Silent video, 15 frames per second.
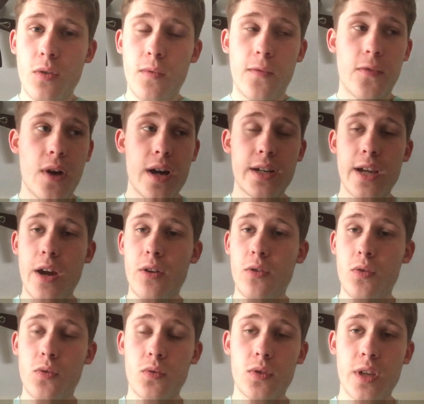find out
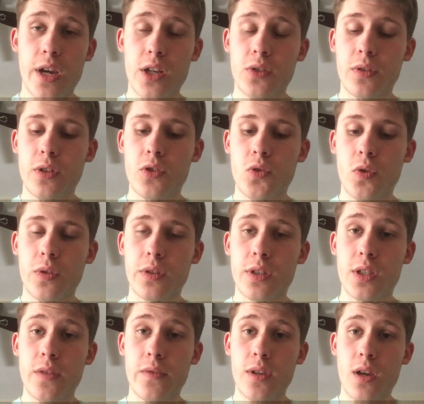who's actually controlling the
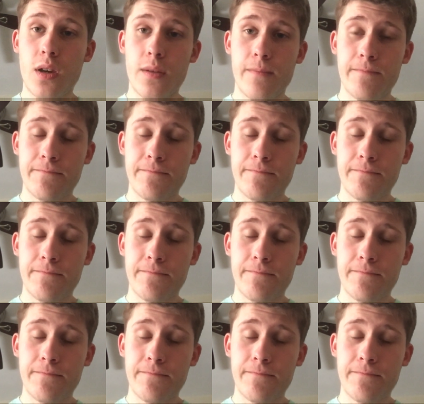TVA.